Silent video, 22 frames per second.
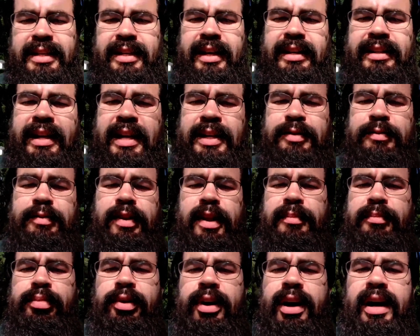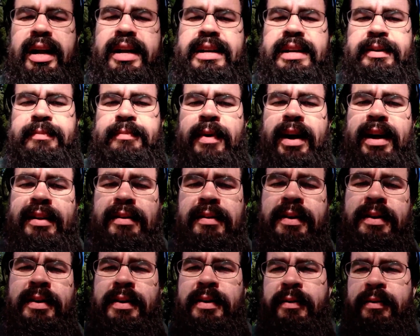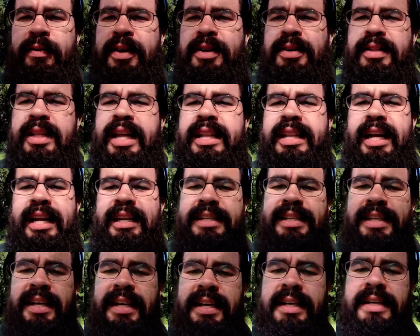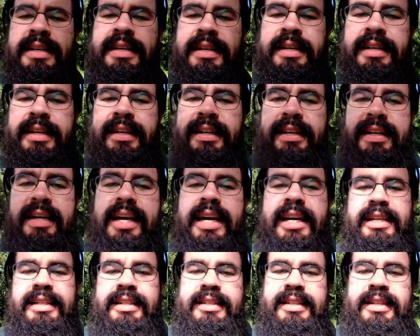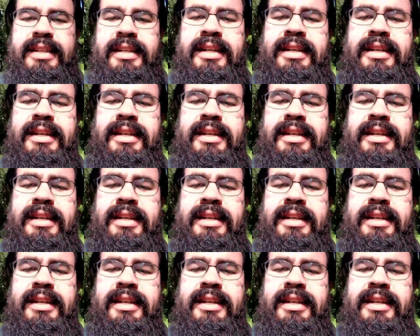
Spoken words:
and that's really broad, and you might feel that that's as